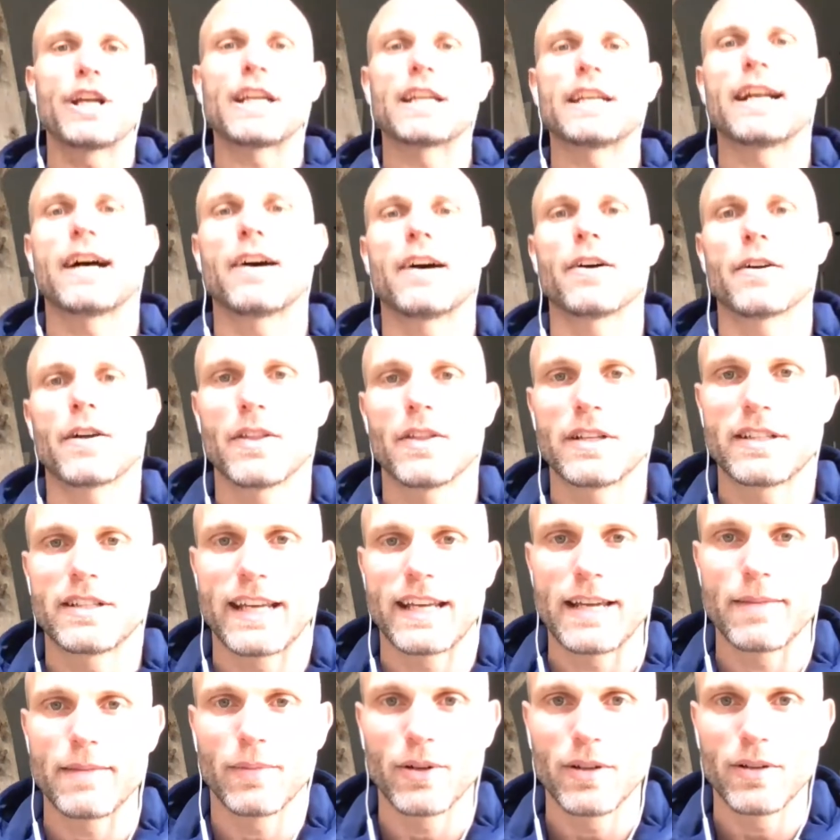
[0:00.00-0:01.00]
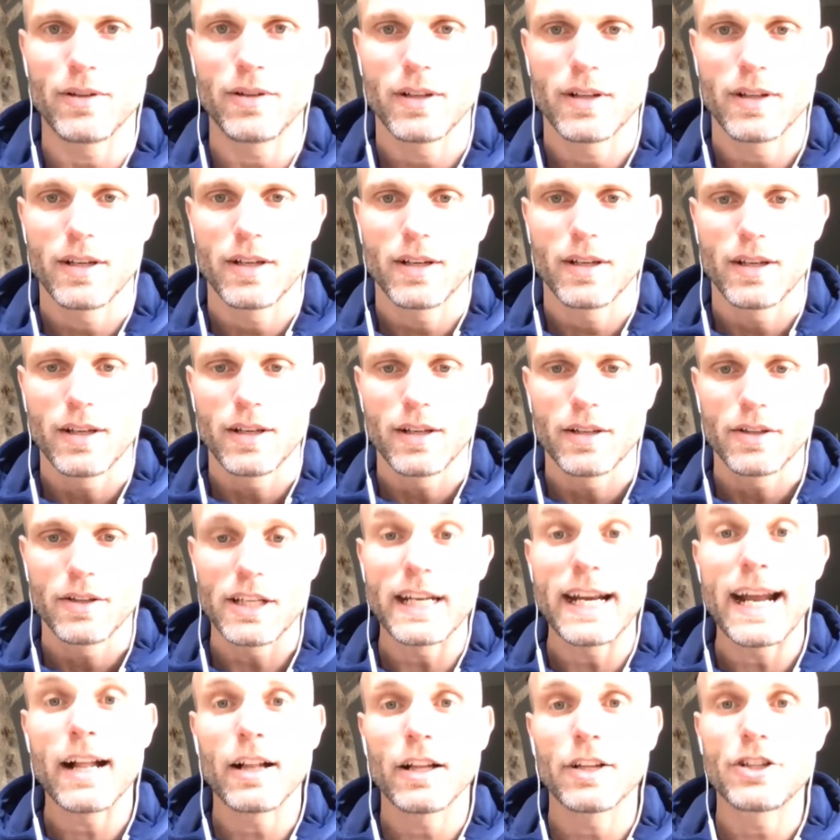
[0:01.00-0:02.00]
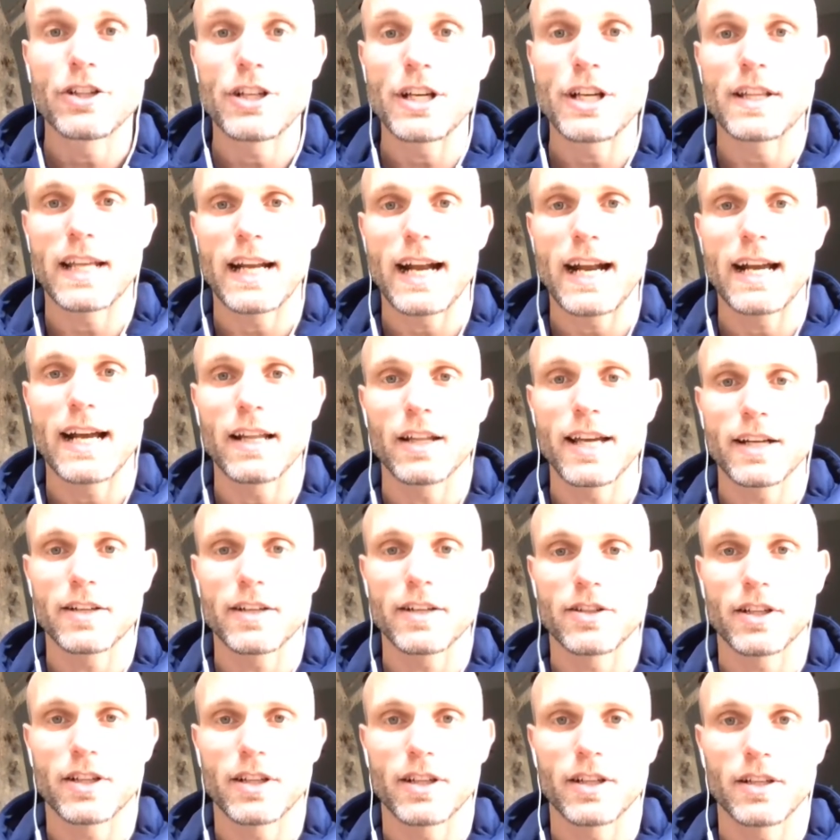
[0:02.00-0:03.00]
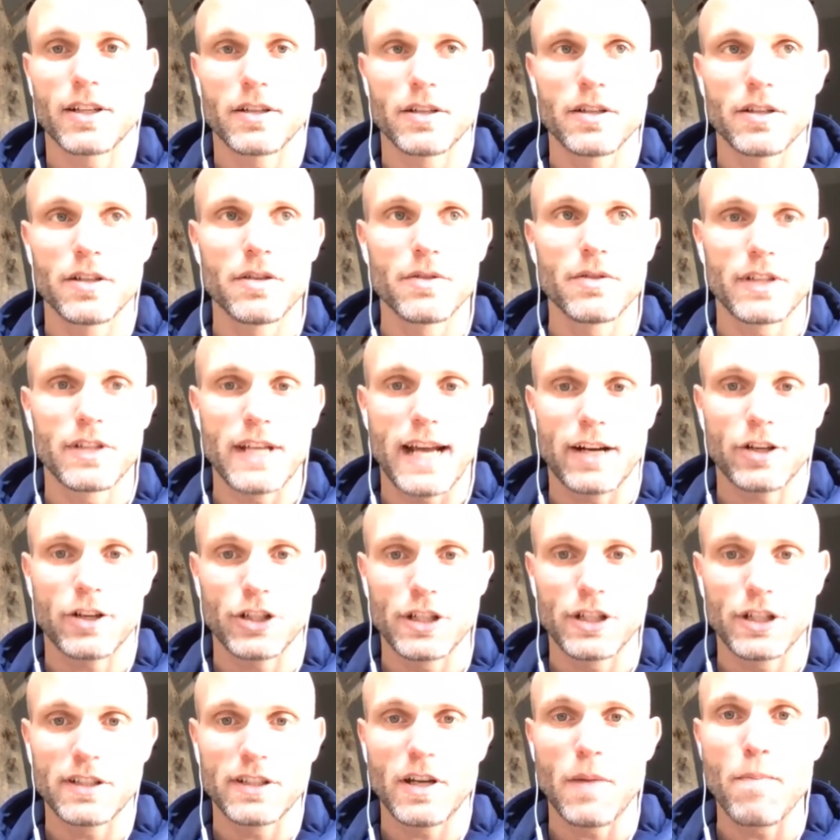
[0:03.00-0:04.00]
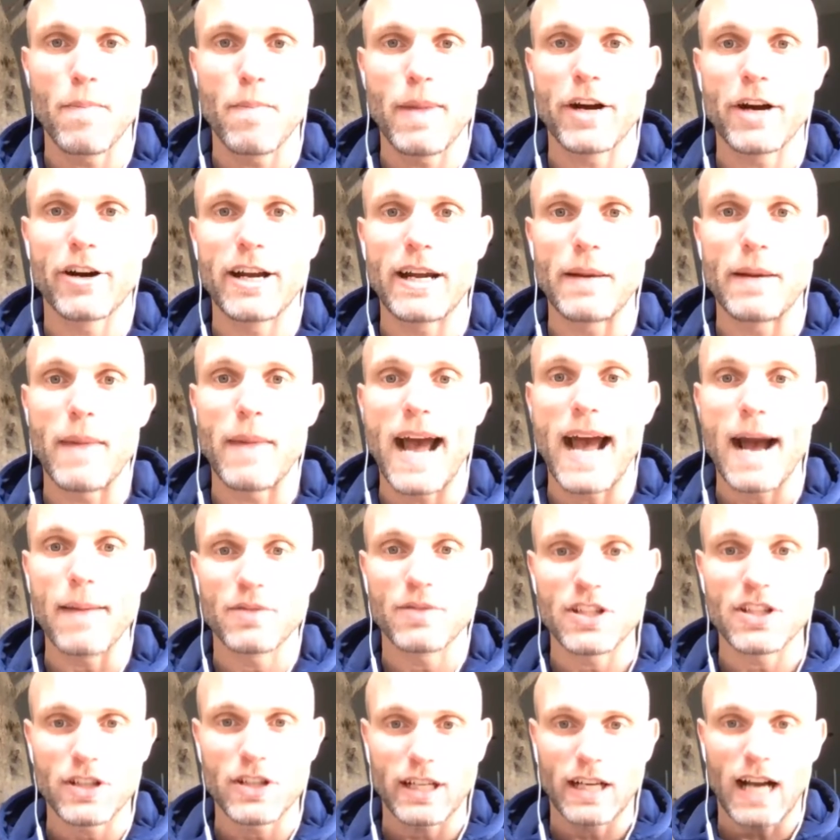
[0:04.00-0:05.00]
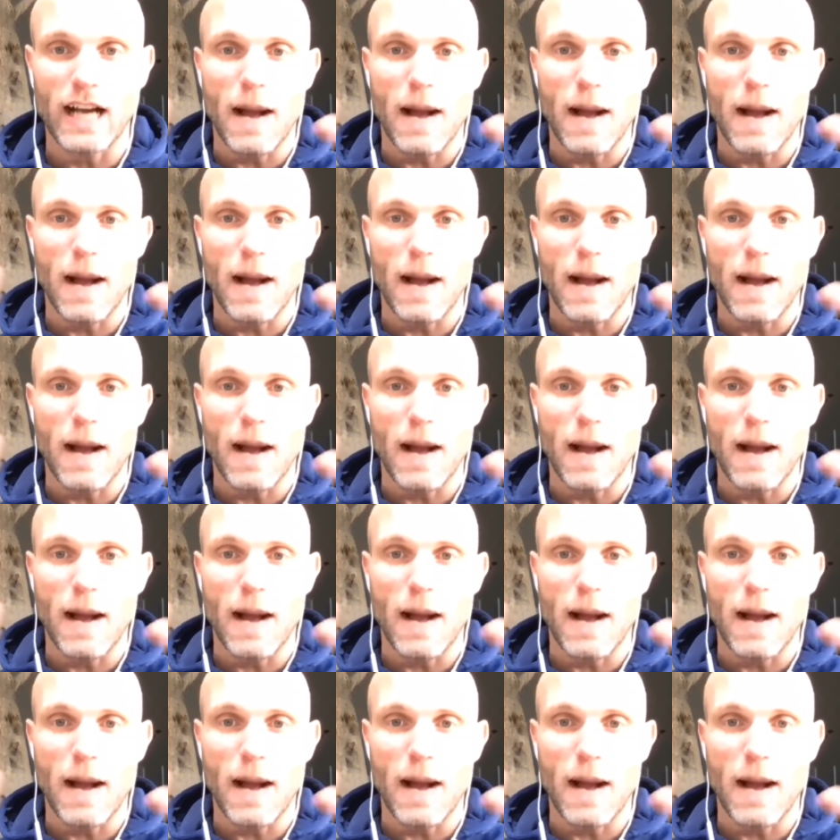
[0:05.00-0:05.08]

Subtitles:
it out on the table. The analogy that I like to use actually is comparing maps. It's like, I'm